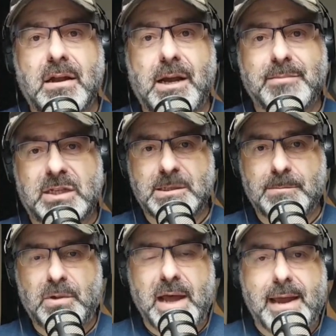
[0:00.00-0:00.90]
comes
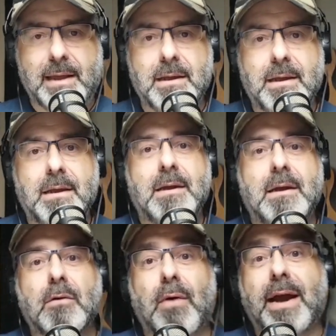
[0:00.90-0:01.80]
play,
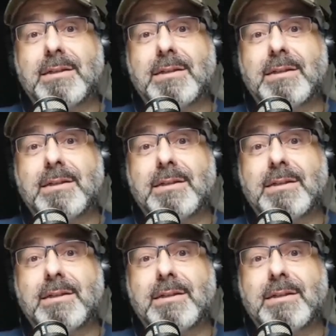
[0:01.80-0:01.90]
right?